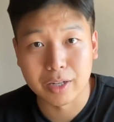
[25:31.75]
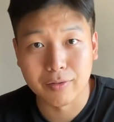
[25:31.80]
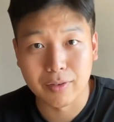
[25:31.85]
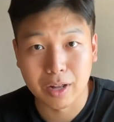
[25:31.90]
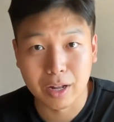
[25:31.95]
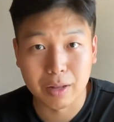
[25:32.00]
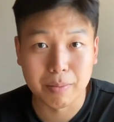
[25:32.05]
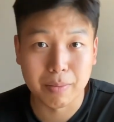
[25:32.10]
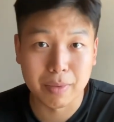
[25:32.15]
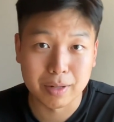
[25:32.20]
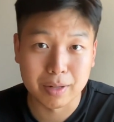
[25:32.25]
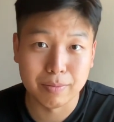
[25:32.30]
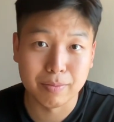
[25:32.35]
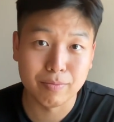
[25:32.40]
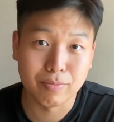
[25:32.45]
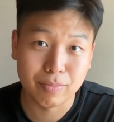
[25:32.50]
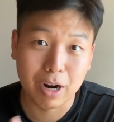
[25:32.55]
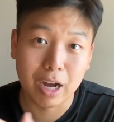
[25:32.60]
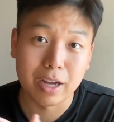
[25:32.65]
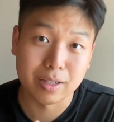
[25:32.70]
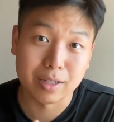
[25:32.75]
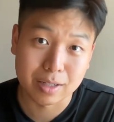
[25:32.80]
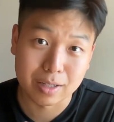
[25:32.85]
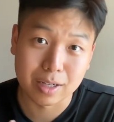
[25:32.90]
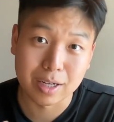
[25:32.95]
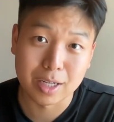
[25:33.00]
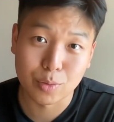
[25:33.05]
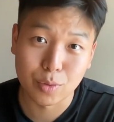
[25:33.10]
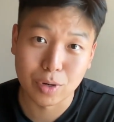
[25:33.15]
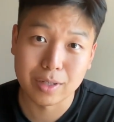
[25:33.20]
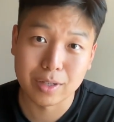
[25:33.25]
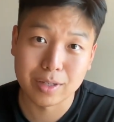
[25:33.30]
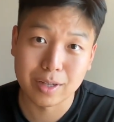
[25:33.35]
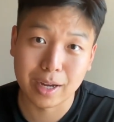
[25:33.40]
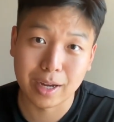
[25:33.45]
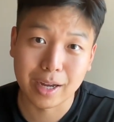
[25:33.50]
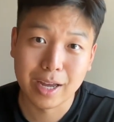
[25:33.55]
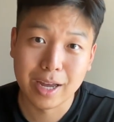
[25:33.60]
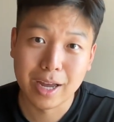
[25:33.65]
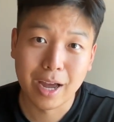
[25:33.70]
development processes where it's
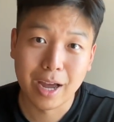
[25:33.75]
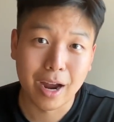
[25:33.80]
like,